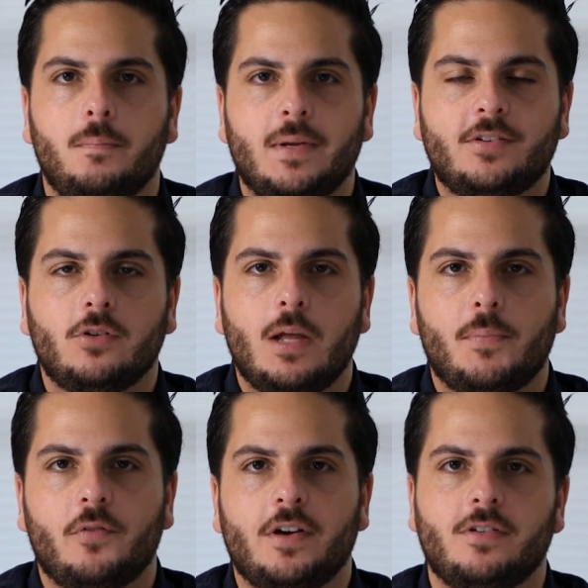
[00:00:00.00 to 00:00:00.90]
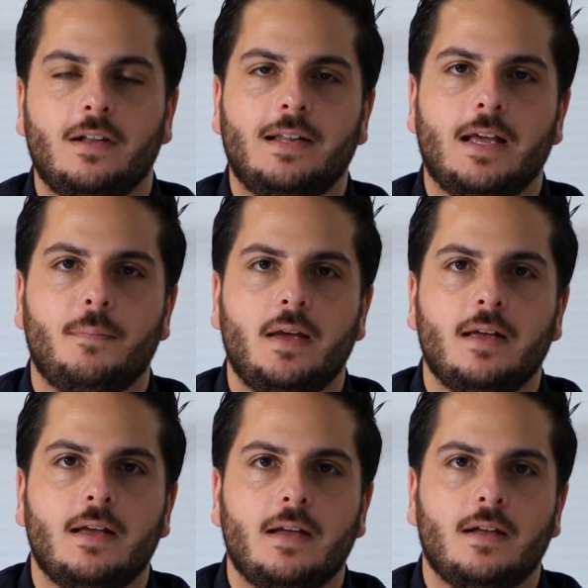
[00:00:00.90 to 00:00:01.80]
Please call a professional like
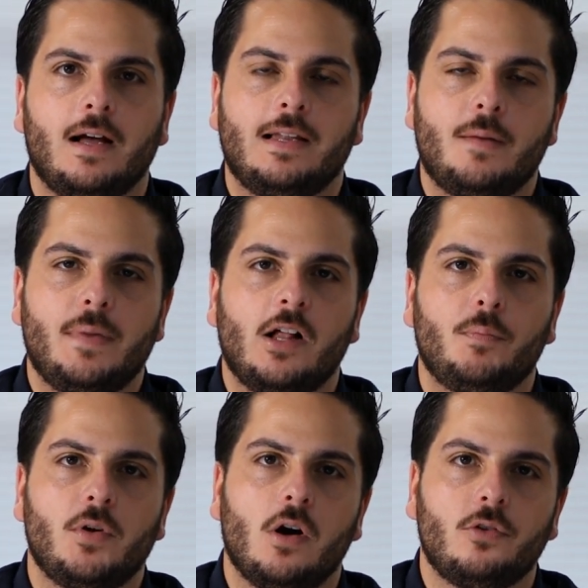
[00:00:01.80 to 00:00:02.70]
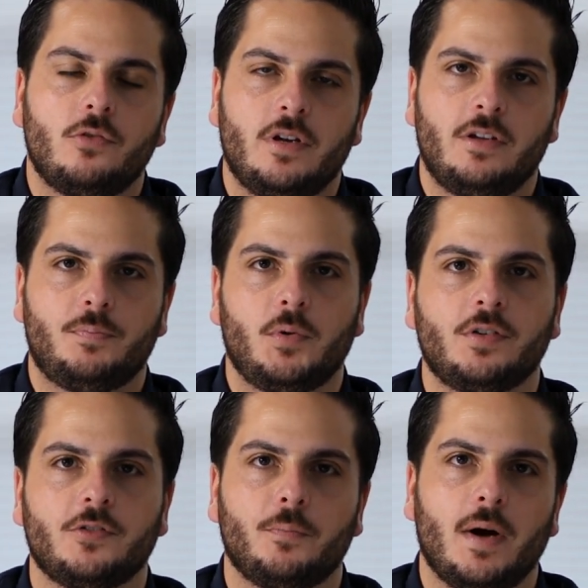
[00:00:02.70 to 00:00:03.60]
me and let me help you out during this
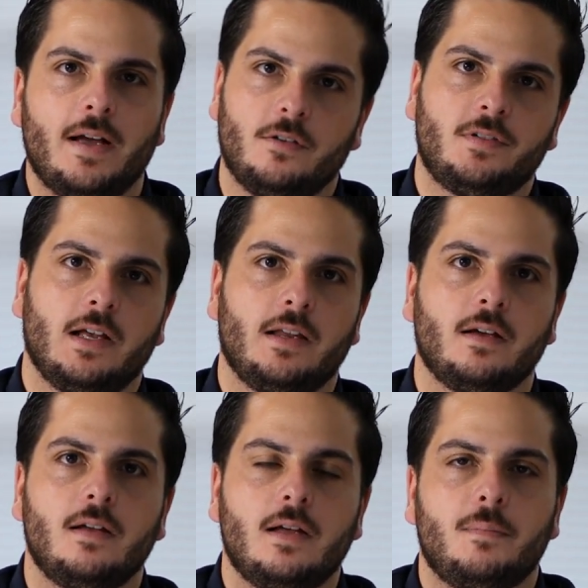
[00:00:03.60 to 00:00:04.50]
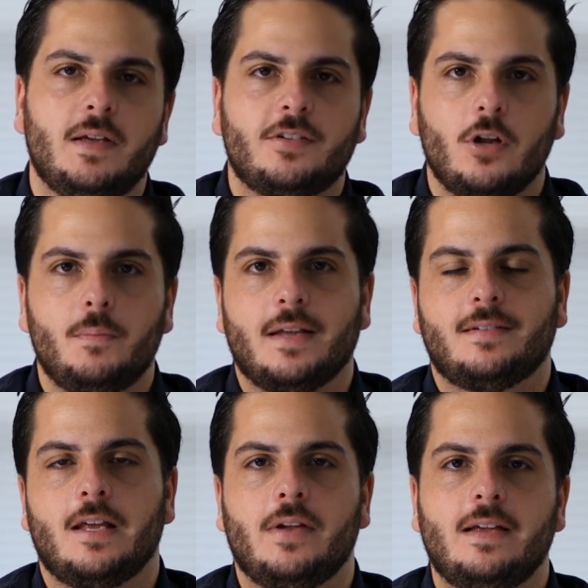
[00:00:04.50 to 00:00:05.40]
process of buying or selling. Please call me at
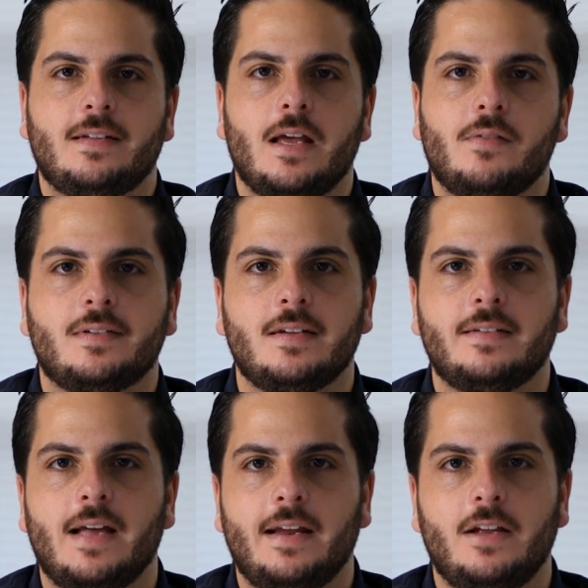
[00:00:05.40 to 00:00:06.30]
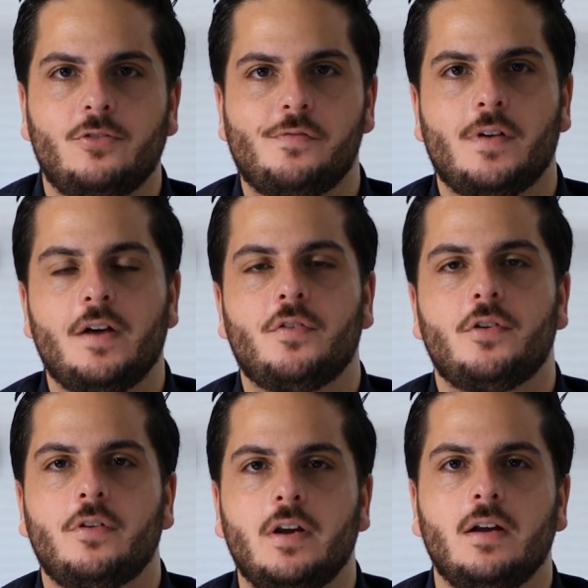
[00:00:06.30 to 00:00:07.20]

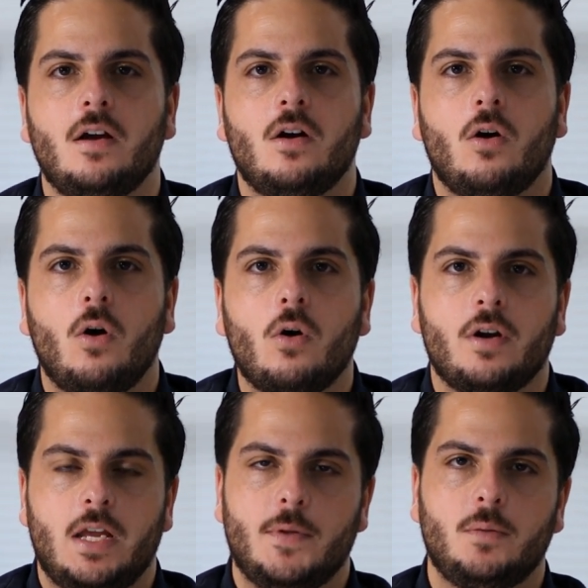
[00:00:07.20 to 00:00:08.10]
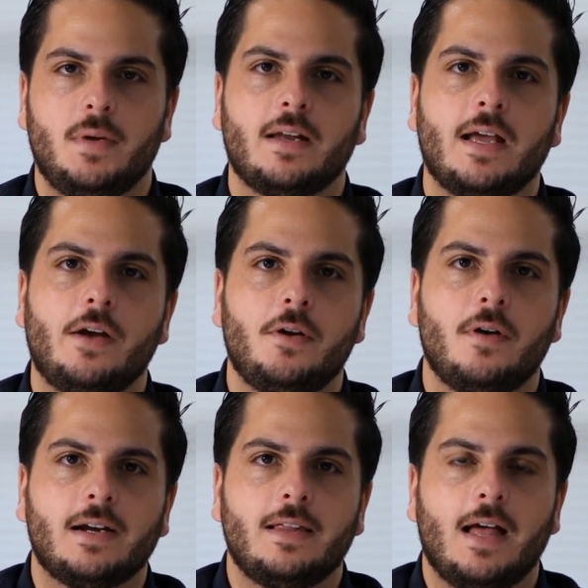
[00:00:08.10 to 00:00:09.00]
787-698-2543 or email me at
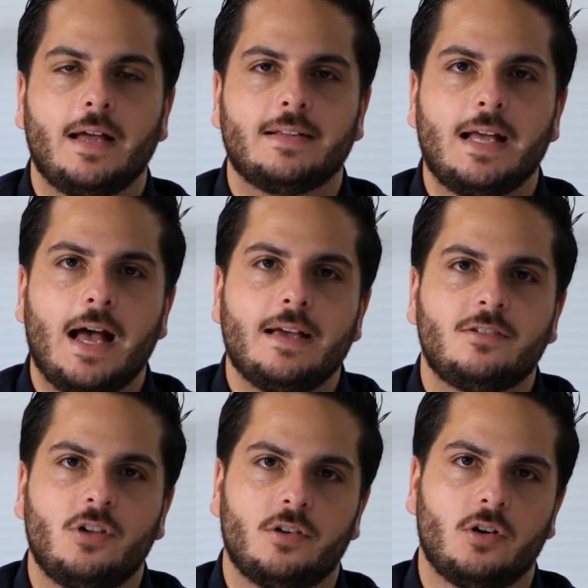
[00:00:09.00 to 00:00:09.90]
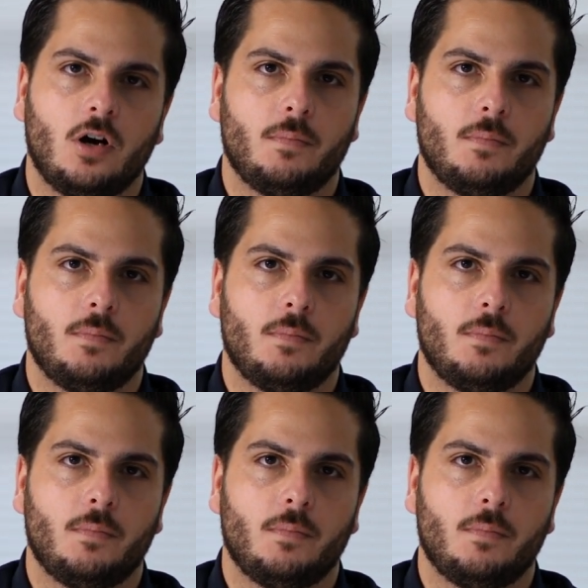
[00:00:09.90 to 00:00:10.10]
henrybarreda@kais.com.